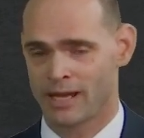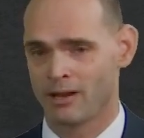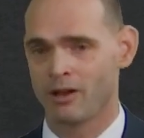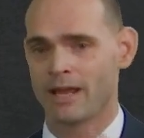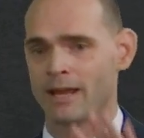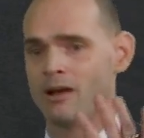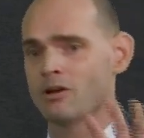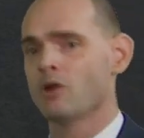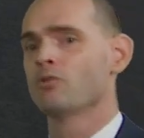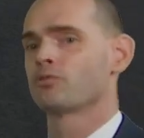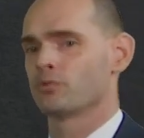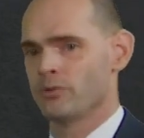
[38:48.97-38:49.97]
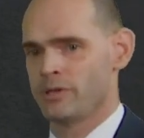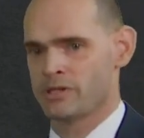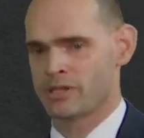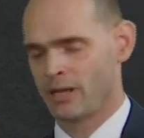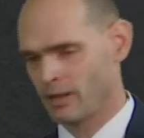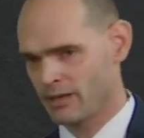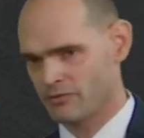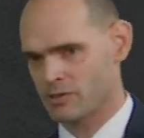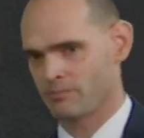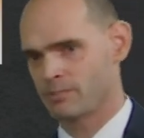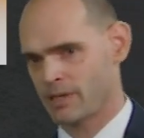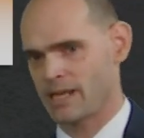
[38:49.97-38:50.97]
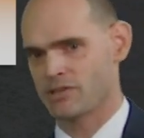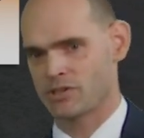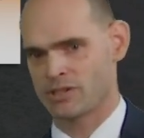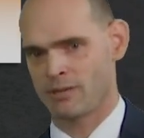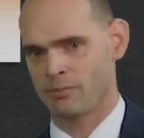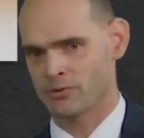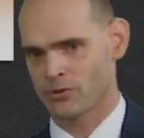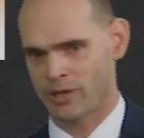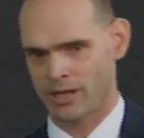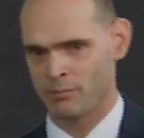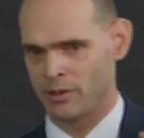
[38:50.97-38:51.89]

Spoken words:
And I'll go through these. I'll give some case examples, okay?